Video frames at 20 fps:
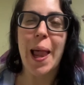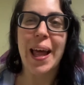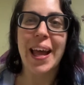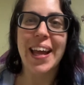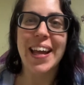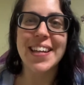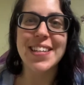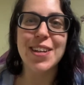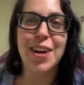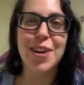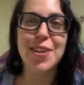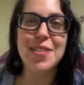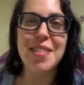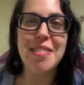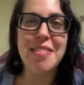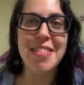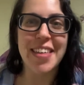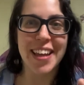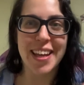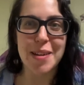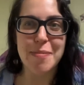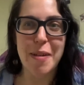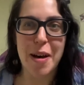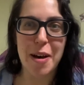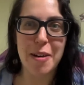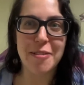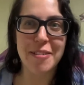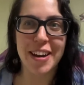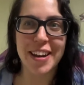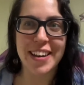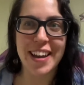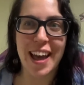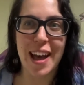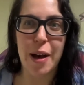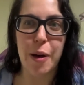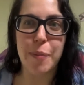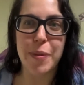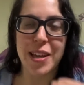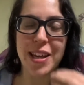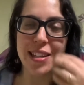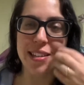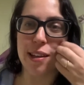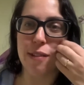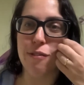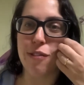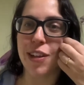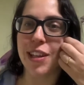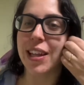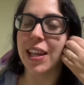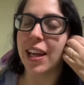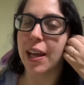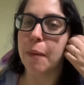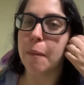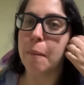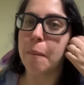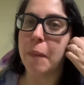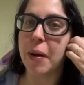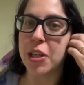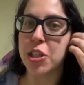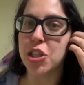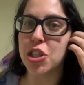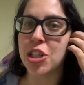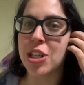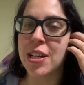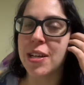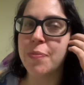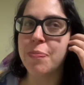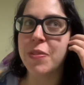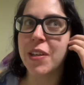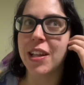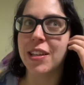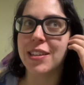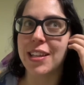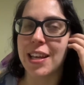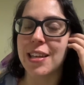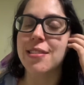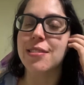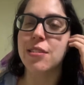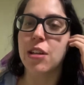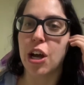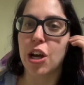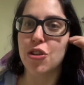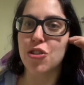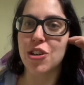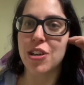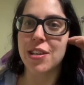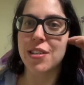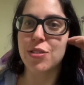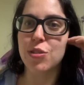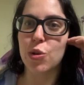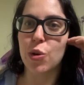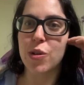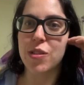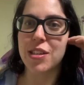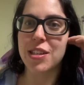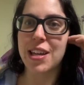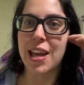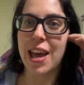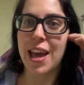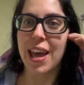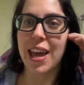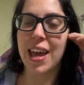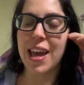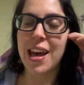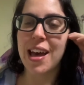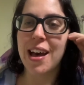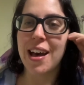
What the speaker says: it's hard to think about right now because I'm feeling much less nauseous during the day.